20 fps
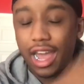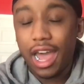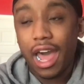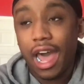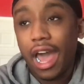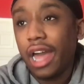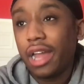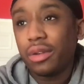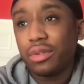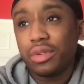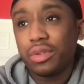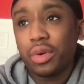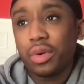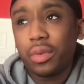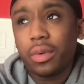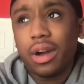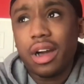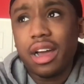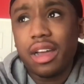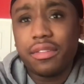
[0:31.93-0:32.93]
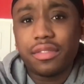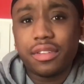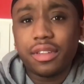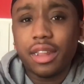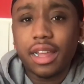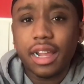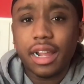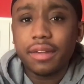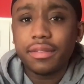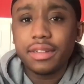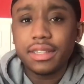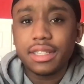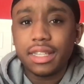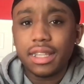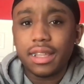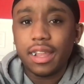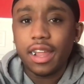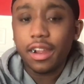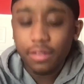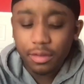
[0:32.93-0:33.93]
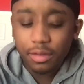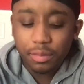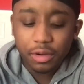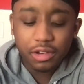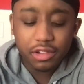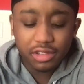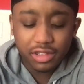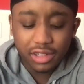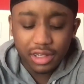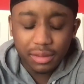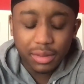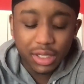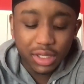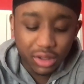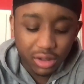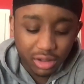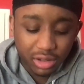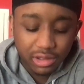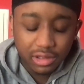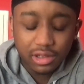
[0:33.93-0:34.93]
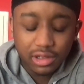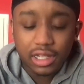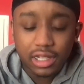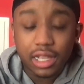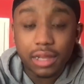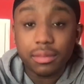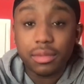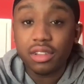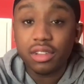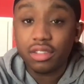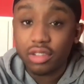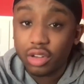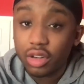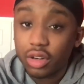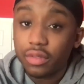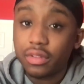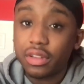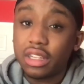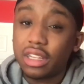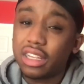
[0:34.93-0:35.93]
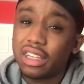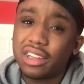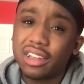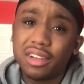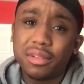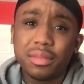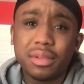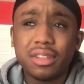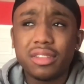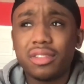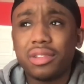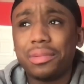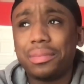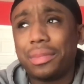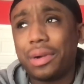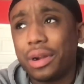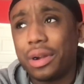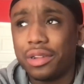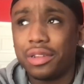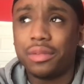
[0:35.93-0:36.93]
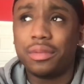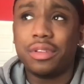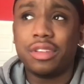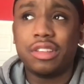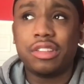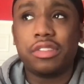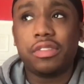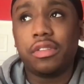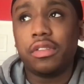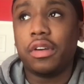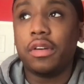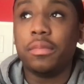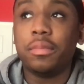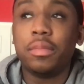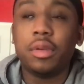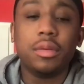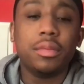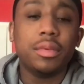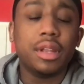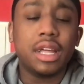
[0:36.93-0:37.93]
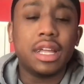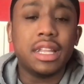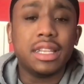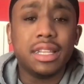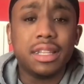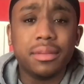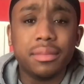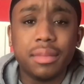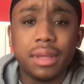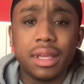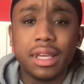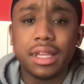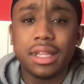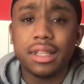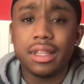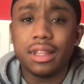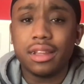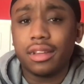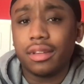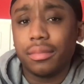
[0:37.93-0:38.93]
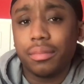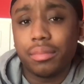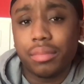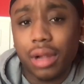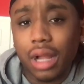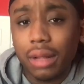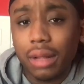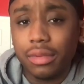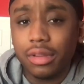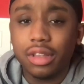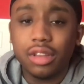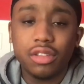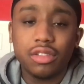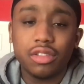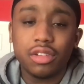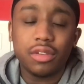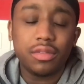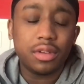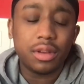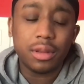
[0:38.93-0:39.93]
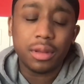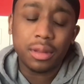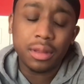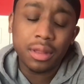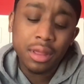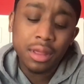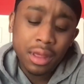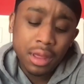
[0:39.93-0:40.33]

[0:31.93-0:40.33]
I don't know why. I feel like every person that made the All-Star game deserved it. It could have been some arguments of people that didn't make it that probably deserved it.